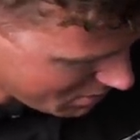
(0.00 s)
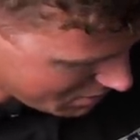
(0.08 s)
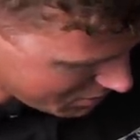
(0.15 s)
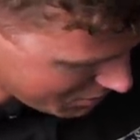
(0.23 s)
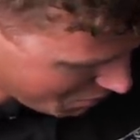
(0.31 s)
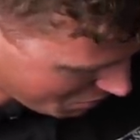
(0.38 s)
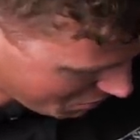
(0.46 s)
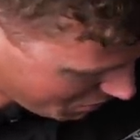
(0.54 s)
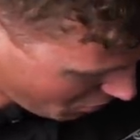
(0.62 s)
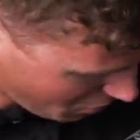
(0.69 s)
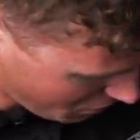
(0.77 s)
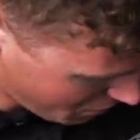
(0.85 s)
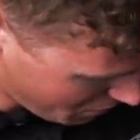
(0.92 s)
Something
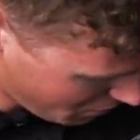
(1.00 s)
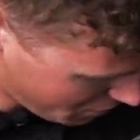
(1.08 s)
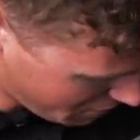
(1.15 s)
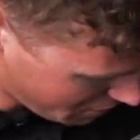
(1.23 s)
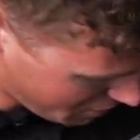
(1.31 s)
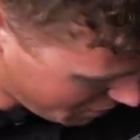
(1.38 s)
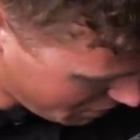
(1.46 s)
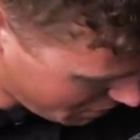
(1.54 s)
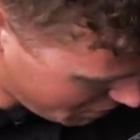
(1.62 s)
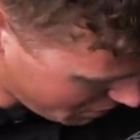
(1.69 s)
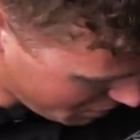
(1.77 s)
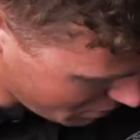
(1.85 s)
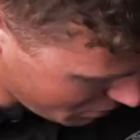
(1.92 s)
very, very
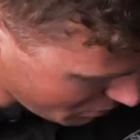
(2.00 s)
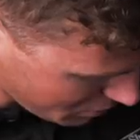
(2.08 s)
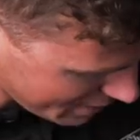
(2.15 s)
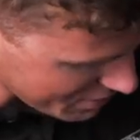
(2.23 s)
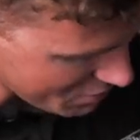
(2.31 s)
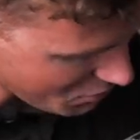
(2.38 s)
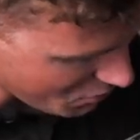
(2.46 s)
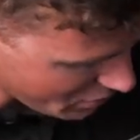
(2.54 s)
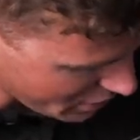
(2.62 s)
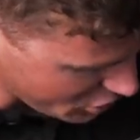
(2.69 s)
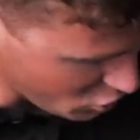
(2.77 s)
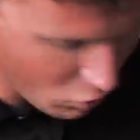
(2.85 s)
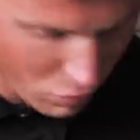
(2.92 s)
pleasant and
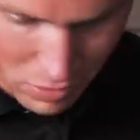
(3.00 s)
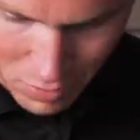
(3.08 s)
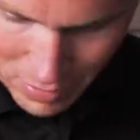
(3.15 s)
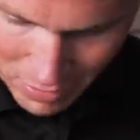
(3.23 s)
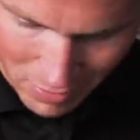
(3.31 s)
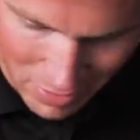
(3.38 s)
reassuring about